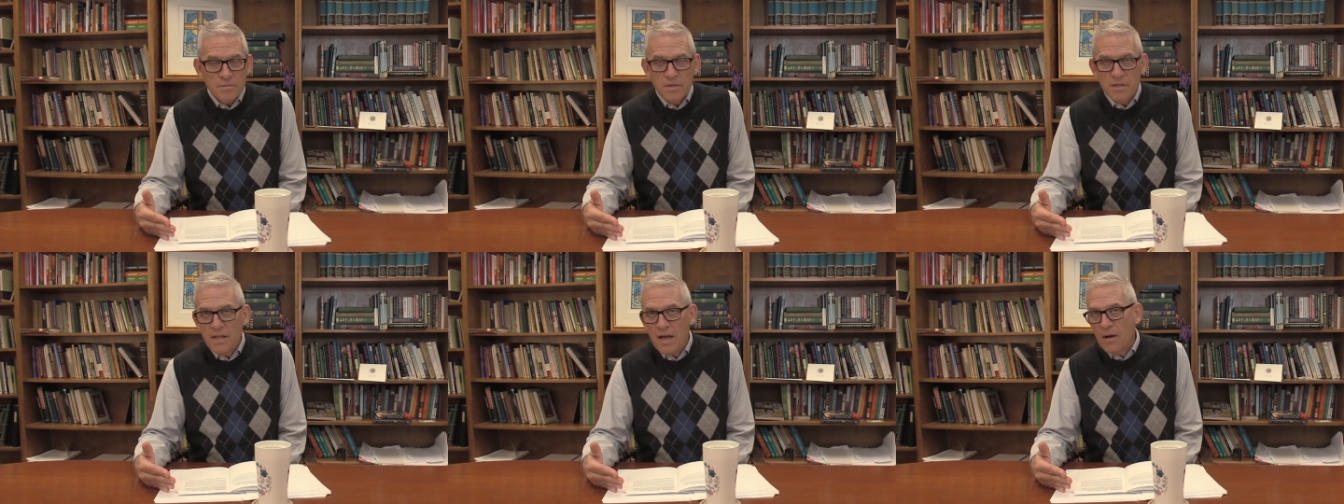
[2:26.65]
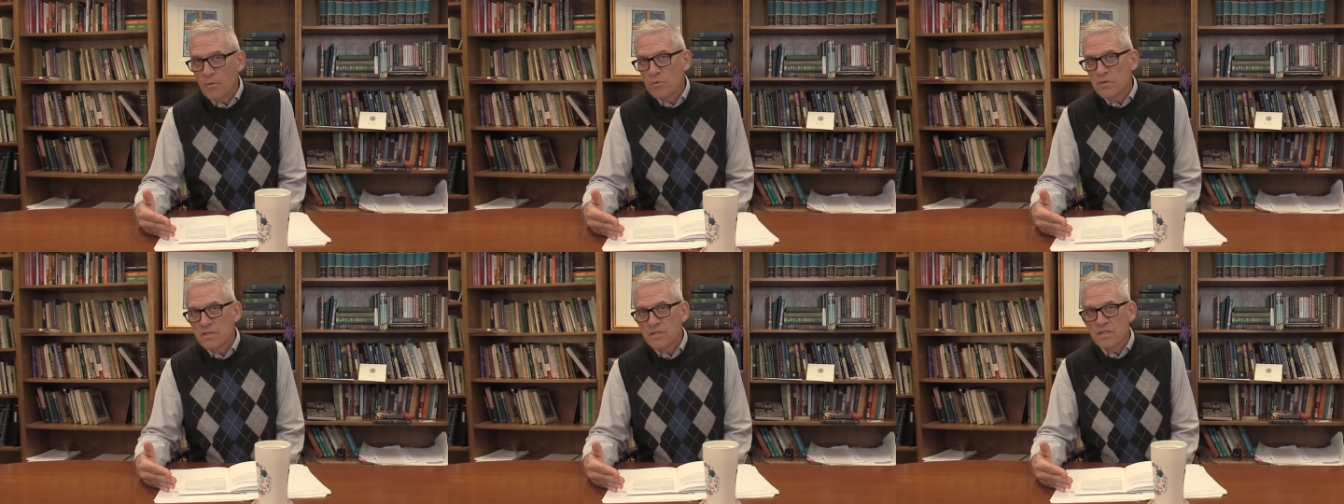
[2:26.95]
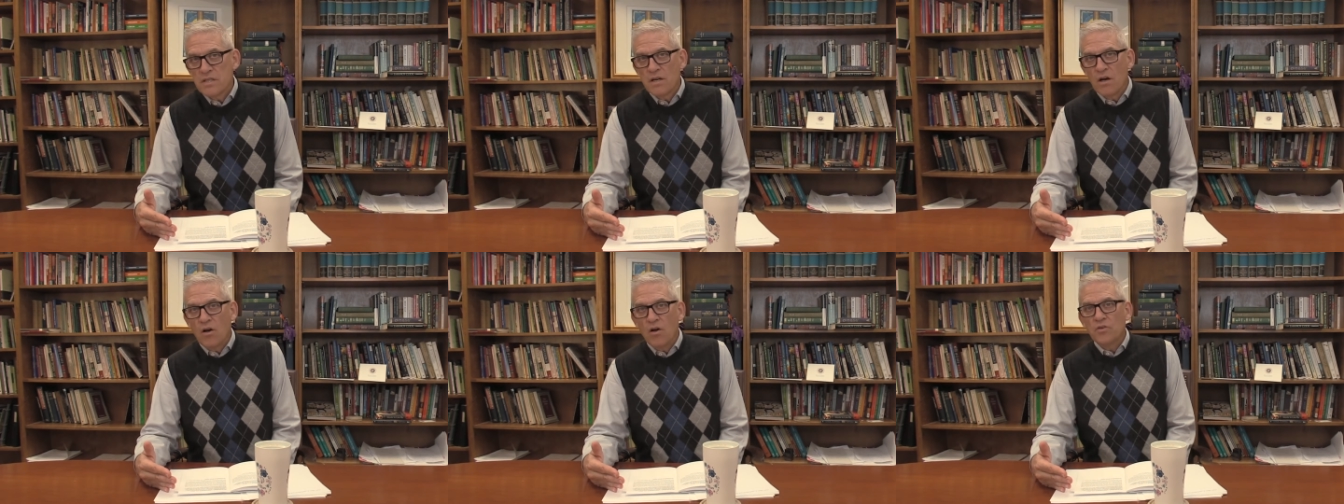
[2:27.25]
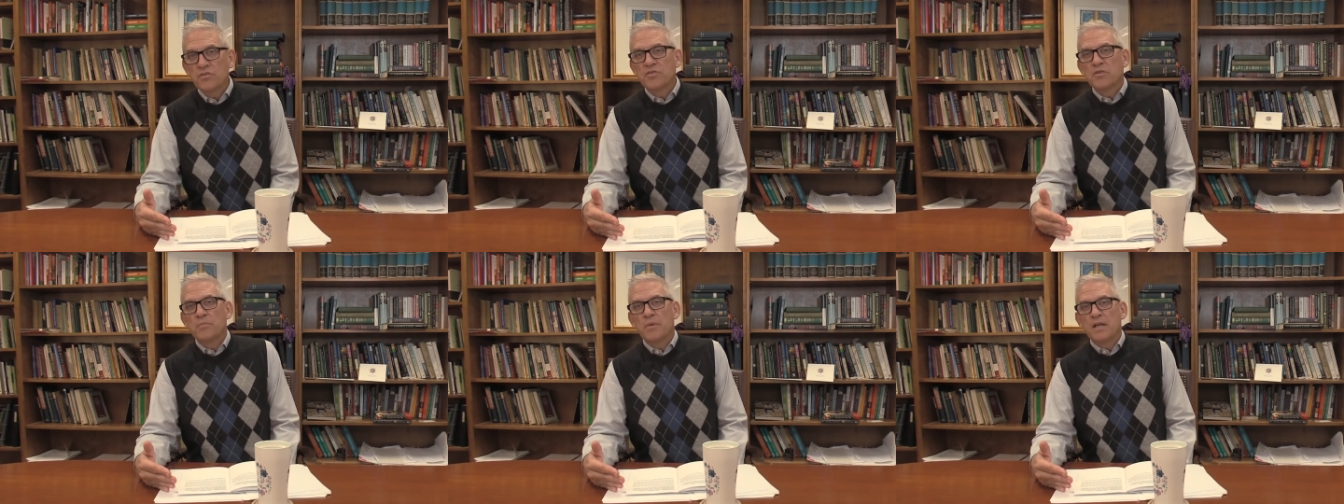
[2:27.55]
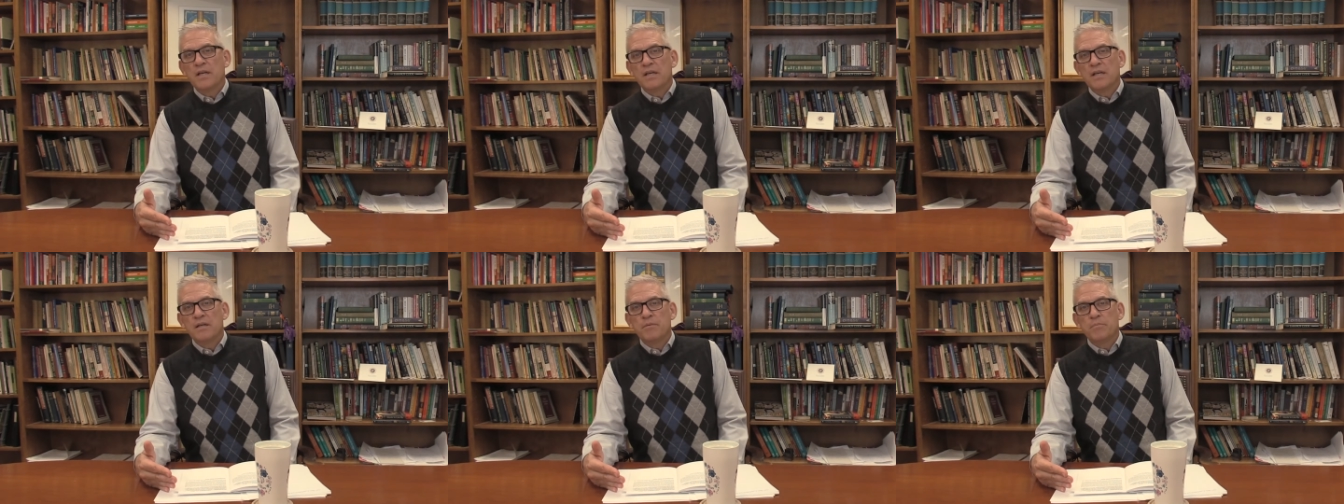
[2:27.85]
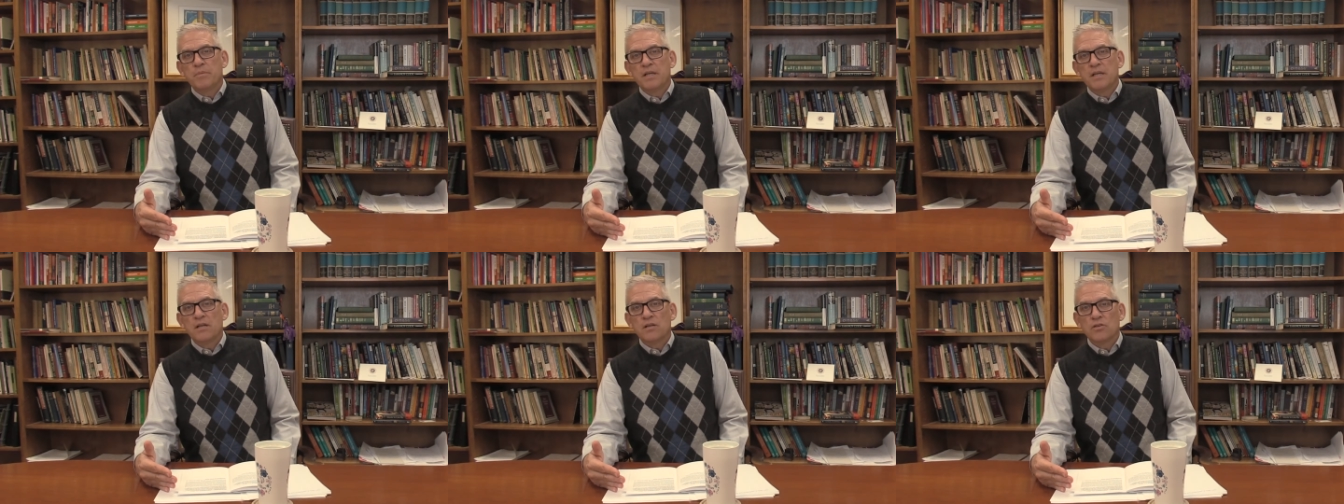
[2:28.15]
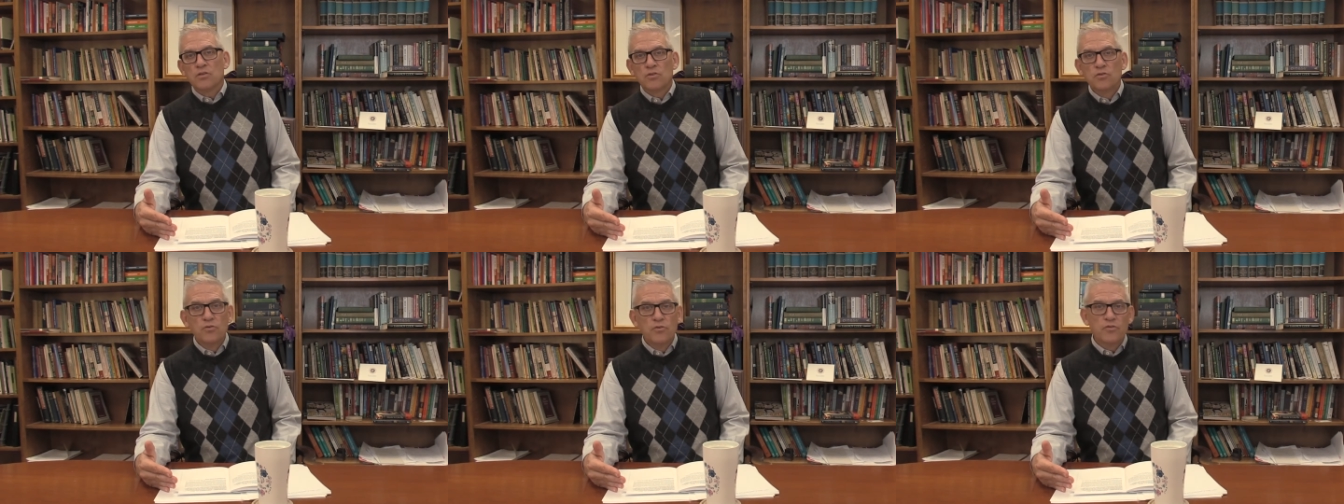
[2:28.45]
I mean, that was the ultimate in being
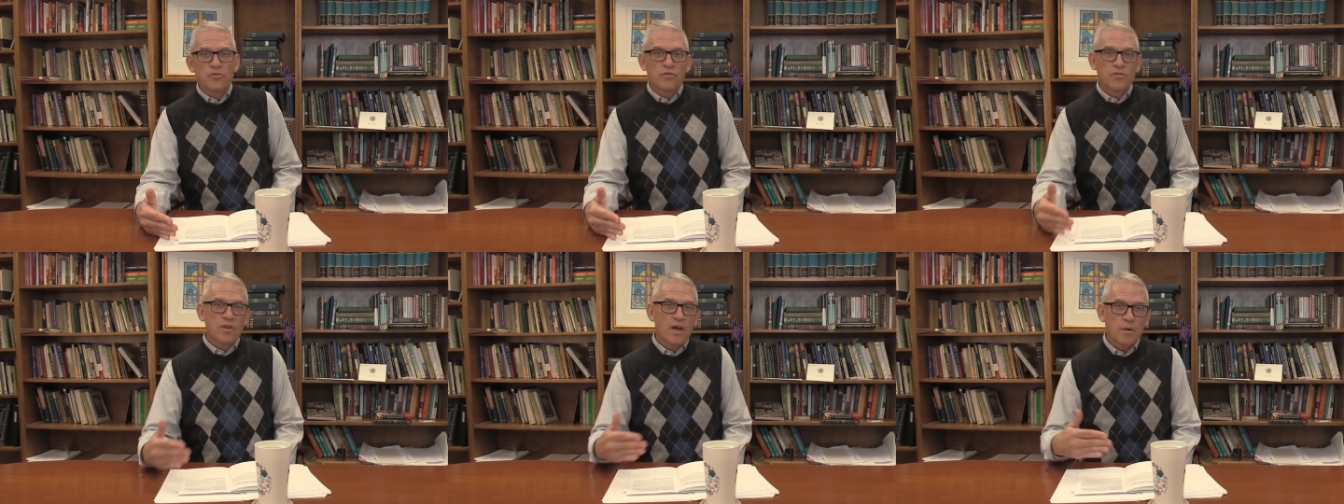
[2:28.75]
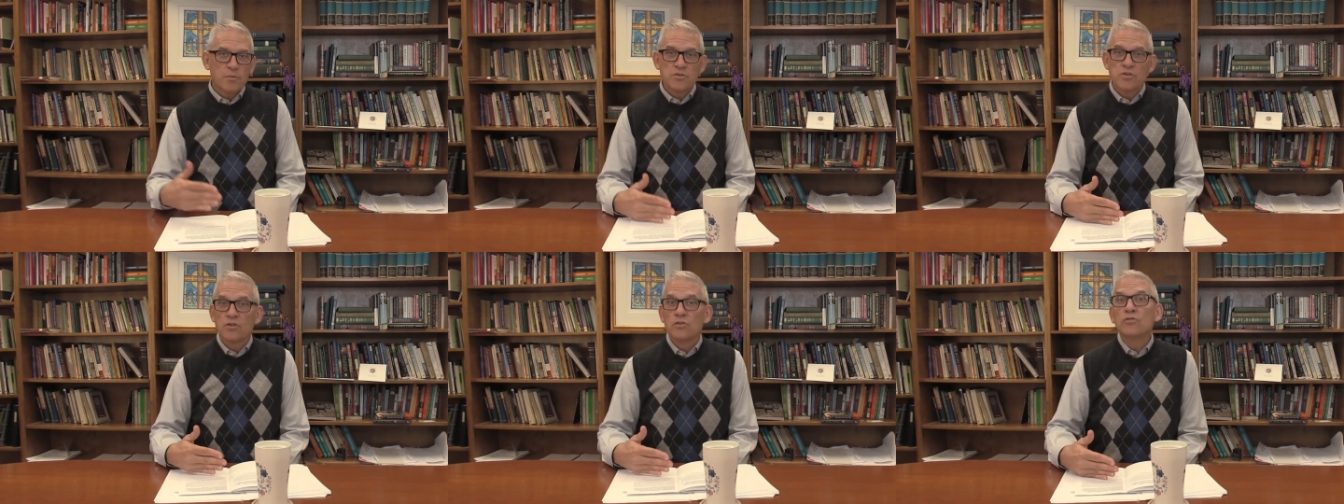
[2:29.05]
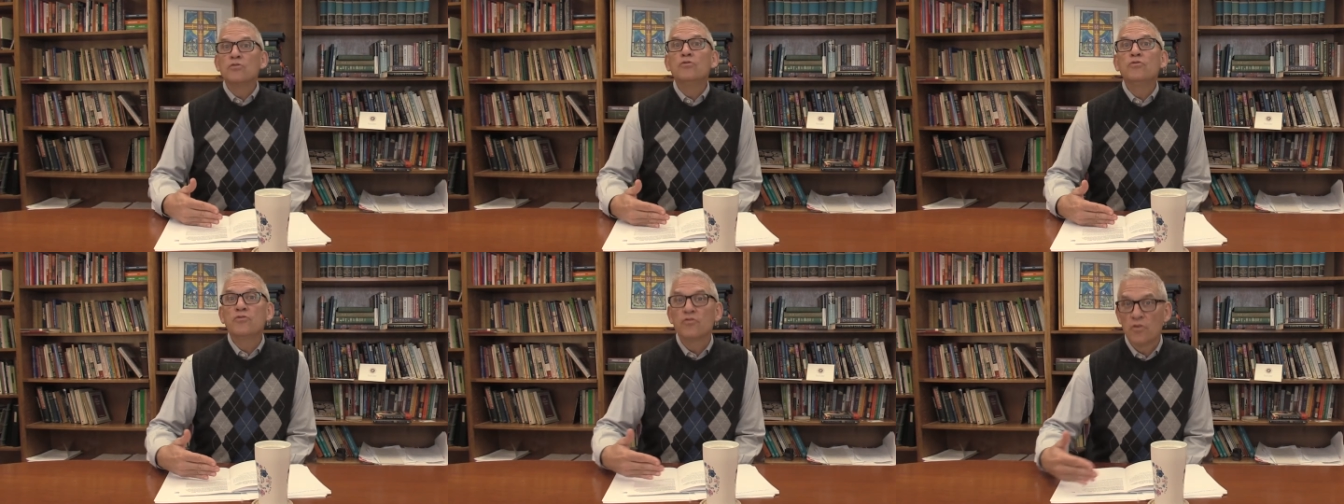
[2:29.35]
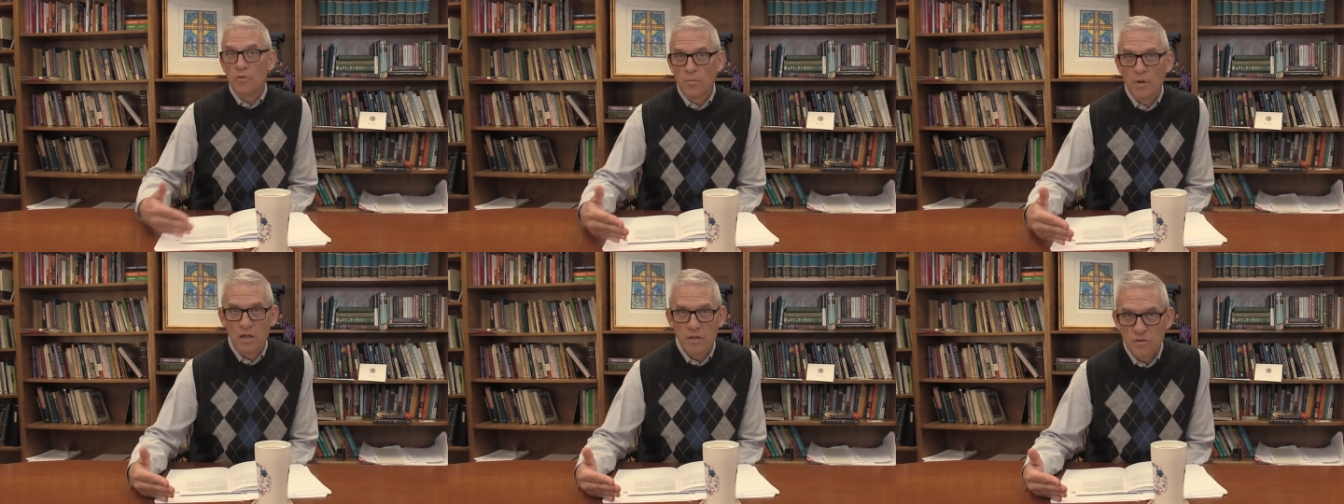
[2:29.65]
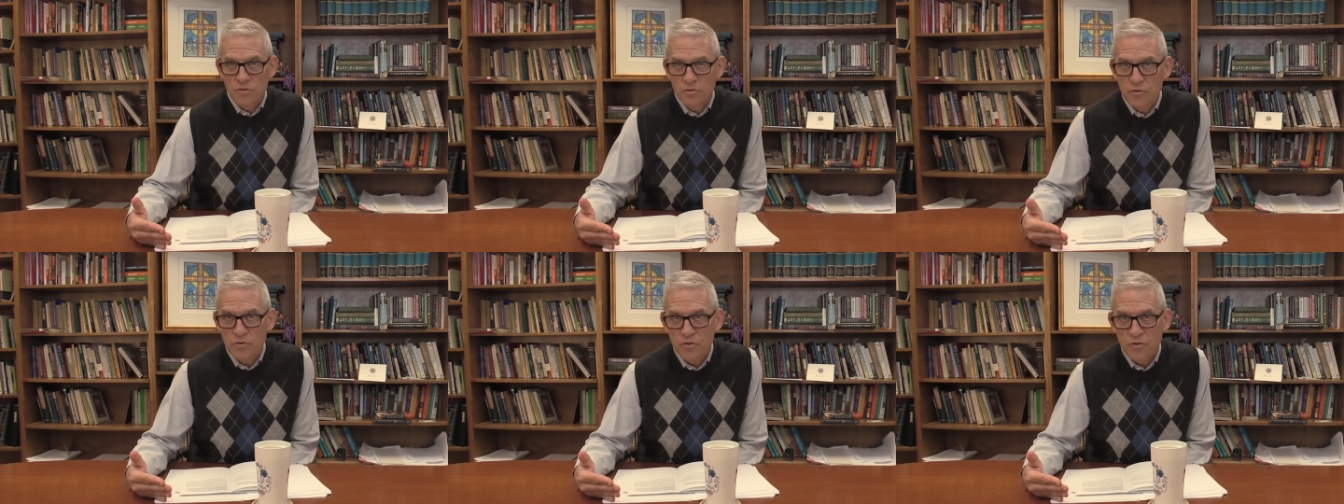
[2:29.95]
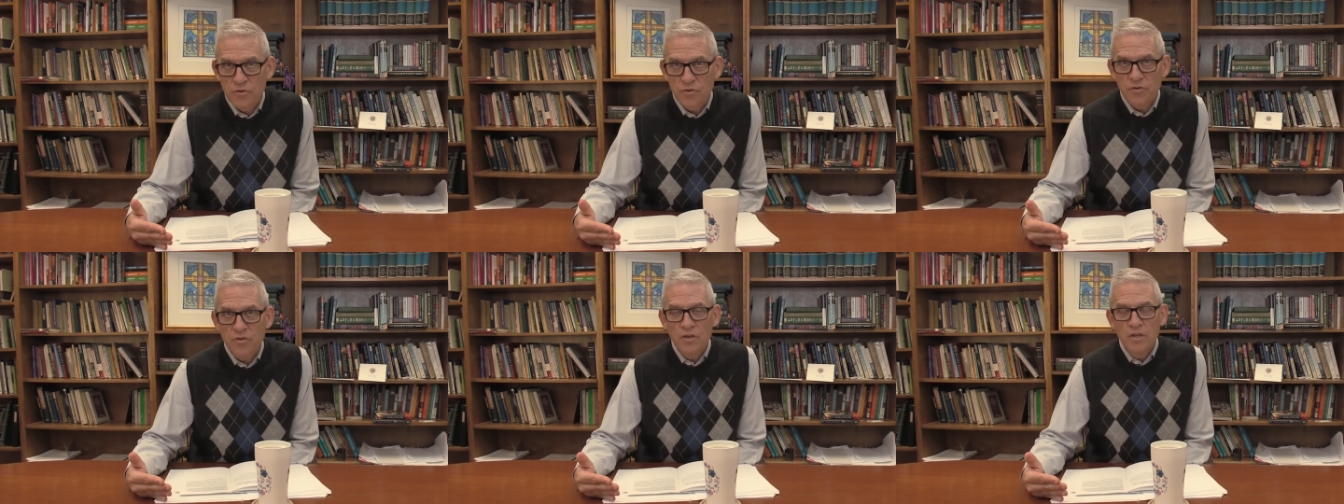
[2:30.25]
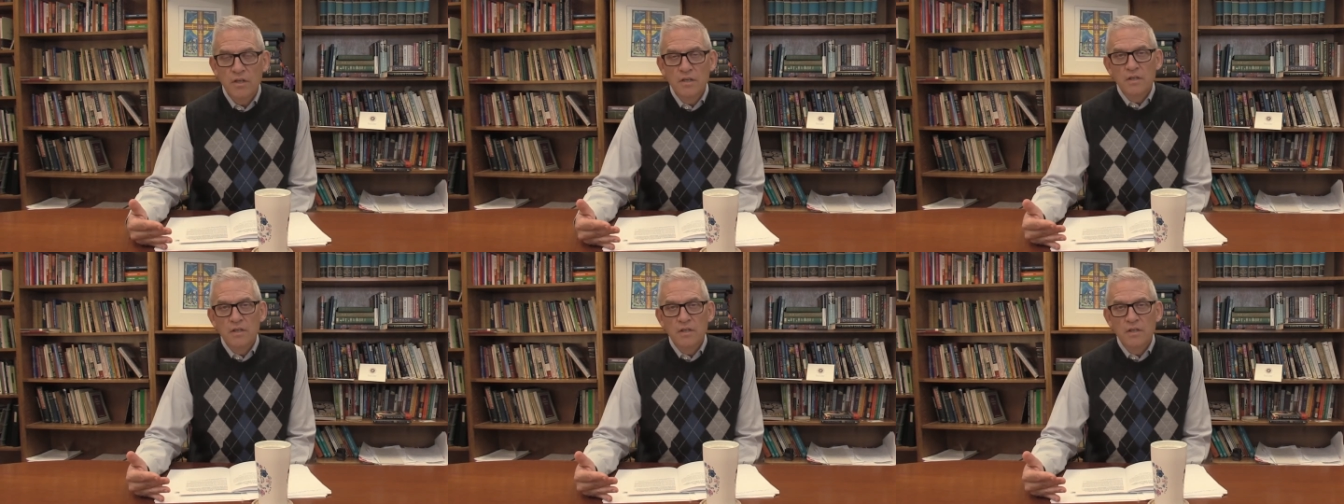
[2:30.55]
a loser. That was a loser among losers.